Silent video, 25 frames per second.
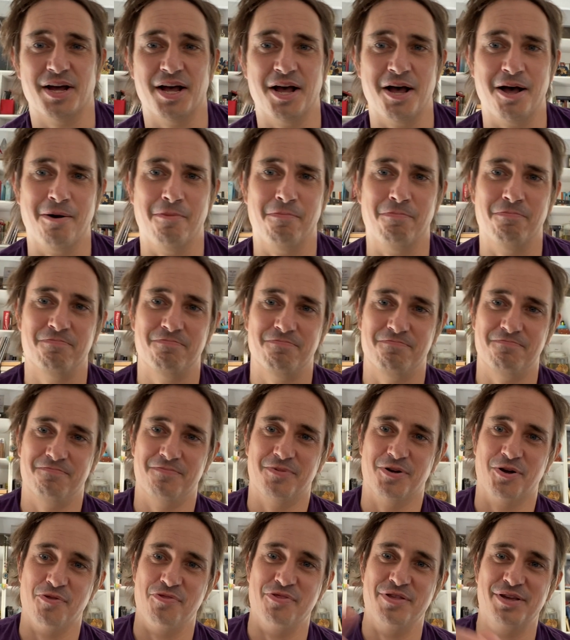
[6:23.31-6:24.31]

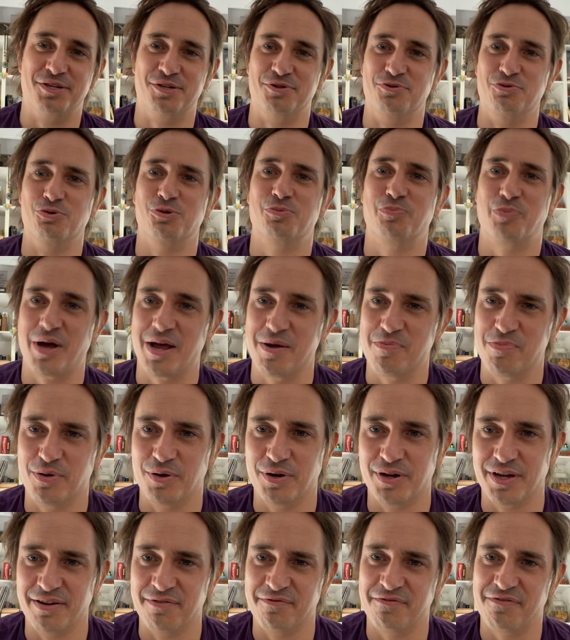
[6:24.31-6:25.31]
on this
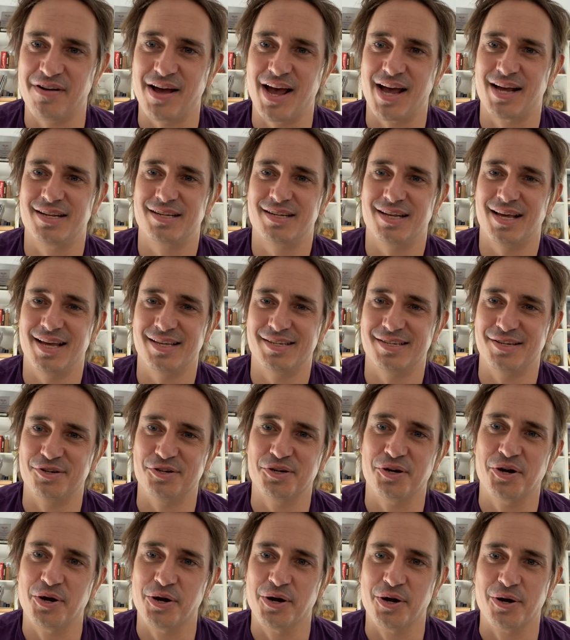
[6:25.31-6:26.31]
newspaper, in fact, as a
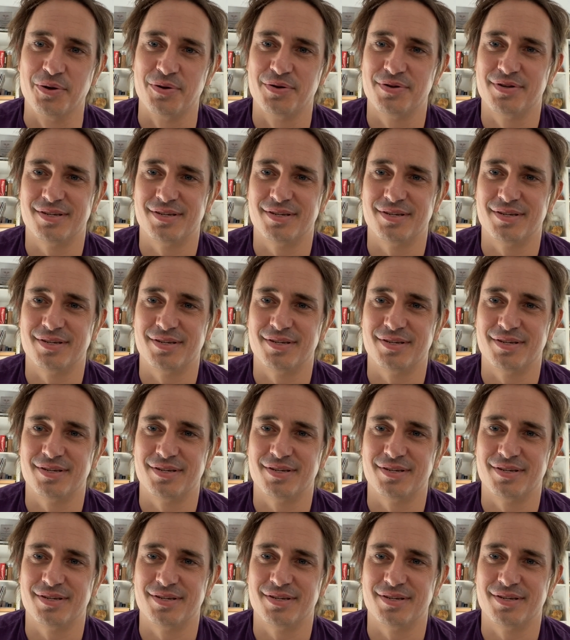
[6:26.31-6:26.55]
journo.